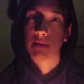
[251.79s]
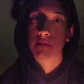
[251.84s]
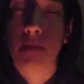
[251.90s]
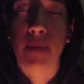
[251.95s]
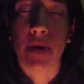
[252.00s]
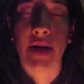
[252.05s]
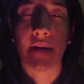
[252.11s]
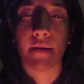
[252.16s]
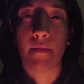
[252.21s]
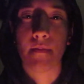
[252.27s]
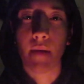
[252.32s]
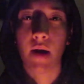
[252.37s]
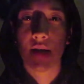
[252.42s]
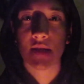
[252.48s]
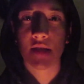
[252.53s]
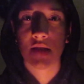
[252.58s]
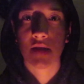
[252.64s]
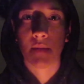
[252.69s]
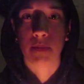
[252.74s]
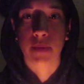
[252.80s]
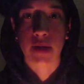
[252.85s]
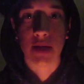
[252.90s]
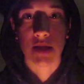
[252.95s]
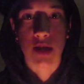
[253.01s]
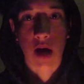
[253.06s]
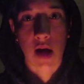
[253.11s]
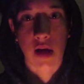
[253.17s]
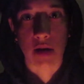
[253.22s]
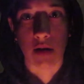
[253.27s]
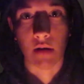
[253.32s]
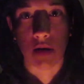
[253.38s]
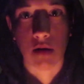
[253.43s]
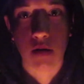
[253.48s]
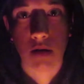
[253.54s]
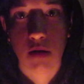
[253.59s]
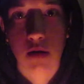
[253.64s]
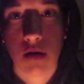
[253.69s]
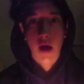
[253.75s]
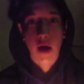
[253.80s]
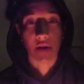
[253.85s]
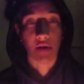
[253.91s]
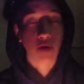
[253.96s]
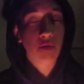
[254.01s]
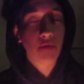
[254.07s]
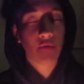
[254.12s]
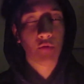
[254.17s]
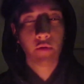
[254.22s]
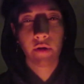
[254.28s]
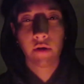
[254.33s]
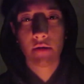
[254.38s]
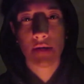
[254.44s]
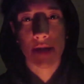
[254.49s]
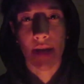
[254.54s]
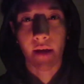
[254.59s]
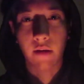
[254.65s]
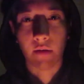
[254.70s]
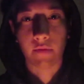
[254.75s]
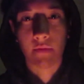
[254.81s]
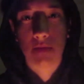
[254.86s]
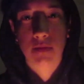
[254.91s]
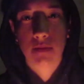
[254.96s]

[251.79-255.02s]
but it must be done. And don't fool yourself.